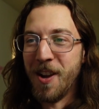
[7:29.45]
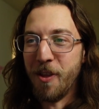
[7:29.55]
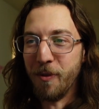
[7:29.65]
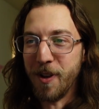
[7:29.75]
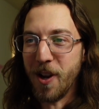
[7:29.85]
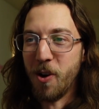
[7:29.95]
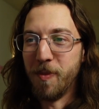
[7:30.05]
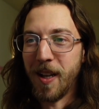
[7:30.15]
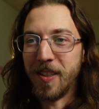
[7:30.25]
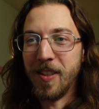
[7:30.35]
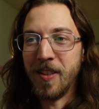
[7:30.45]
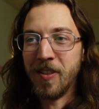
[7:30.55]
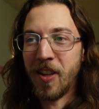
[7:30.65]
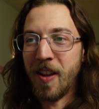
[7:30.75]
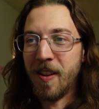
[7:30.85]
three
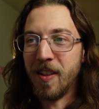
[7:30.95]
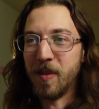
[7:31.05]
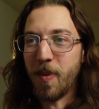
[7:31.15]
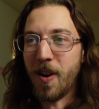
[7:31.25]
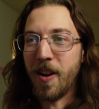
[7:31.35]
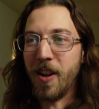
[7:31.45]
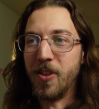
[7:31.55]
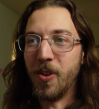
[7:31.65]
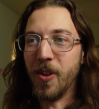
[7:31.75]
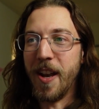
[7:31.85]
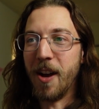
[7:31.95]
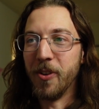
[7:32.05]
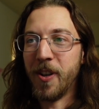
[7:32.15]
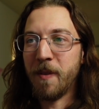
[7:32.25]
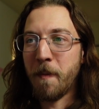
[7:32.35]
Oblexes, Spawn, Adult, and
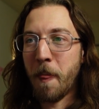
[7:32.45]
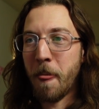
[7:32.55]
Elder.